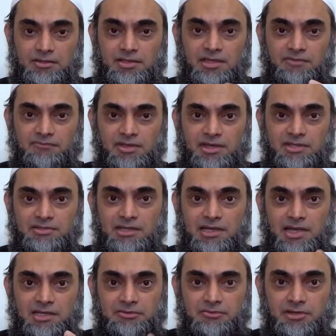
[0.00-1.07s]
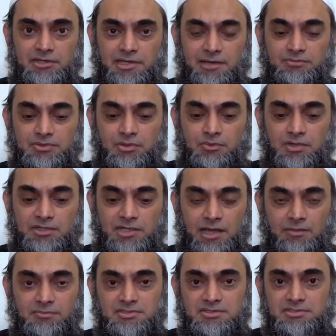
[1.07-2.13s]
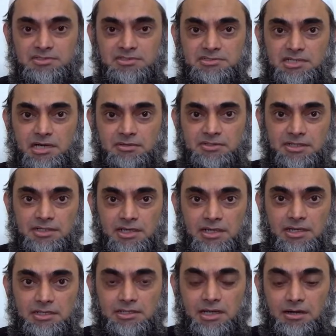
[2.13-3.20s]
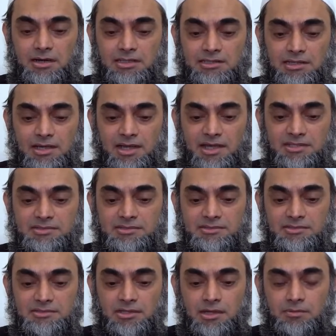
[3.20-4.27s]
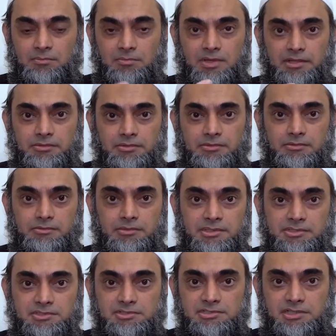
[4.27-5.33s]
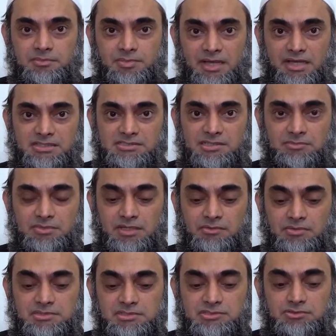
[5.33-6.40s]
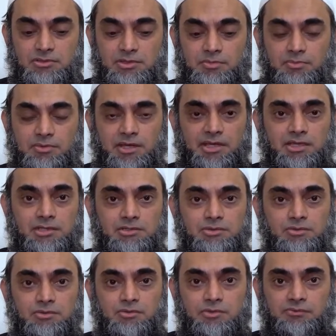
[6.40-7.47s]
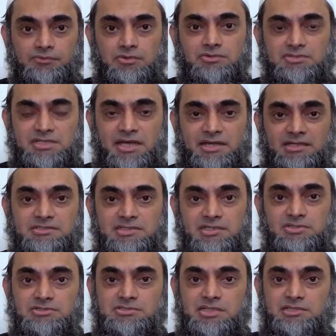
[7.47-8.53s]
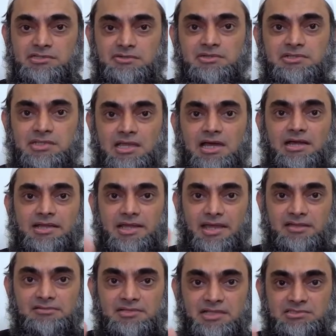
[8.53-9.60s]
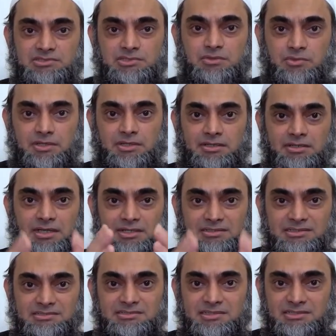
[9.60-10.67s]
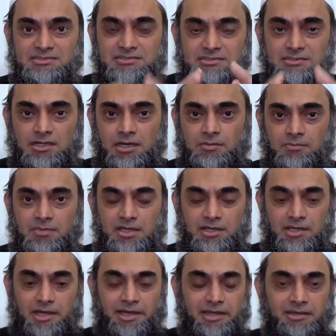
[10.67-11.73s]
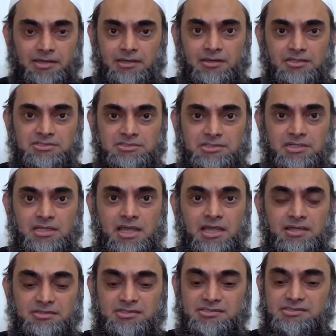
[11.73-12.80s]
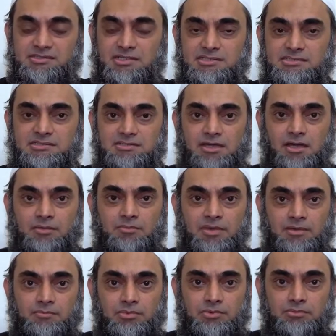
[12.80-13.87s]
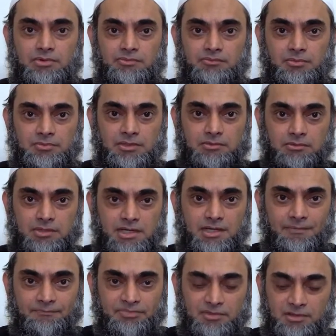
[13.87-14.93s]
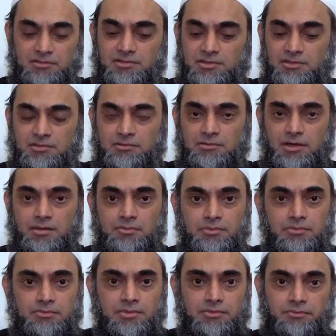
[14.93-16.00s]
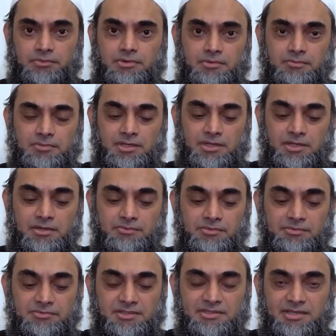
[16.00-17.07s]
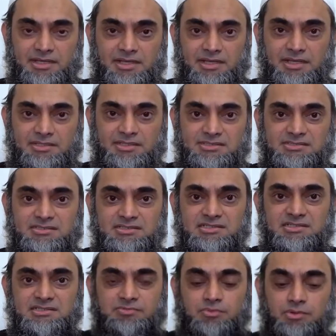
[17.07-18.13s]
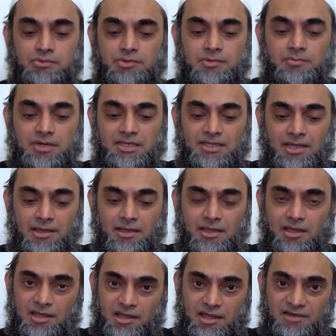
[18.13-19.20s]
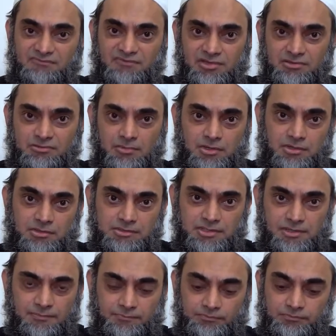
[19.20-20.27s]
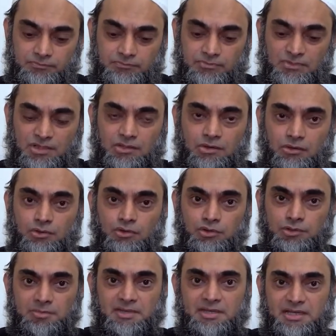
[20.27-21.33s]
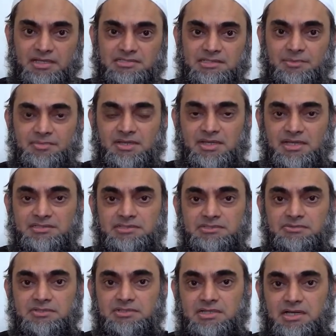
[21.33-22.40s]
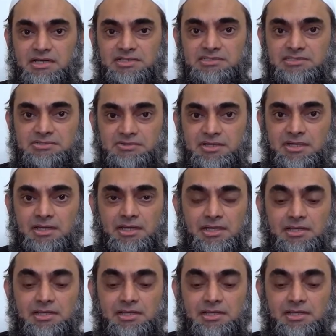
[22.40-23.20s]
Giving a talaq three times or one time, this is counted. Now Allah had not made this relationship as something which is going to break into a few seconds and you say three talaq and that's over. Now this does not make any logical, this does not being proven from the Quran, this is not proven from the from the Sahih Hadith, this is proven by the Hanafi scholars who's been accepting as a three talaq as a three.